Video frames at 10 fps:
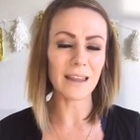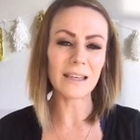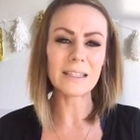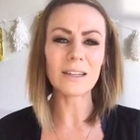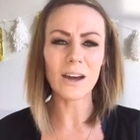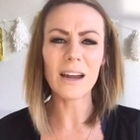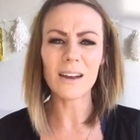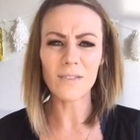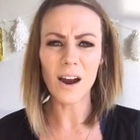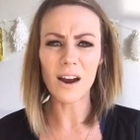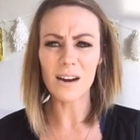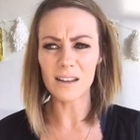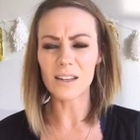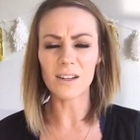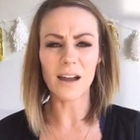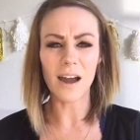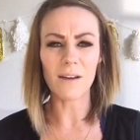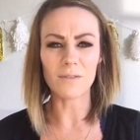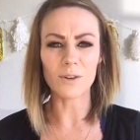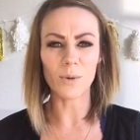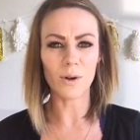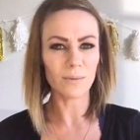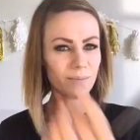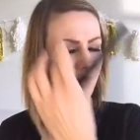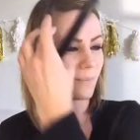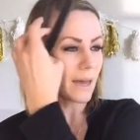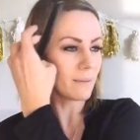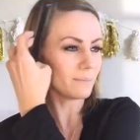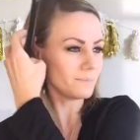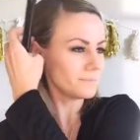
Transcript: and they still kind of are a little uncomfortable. But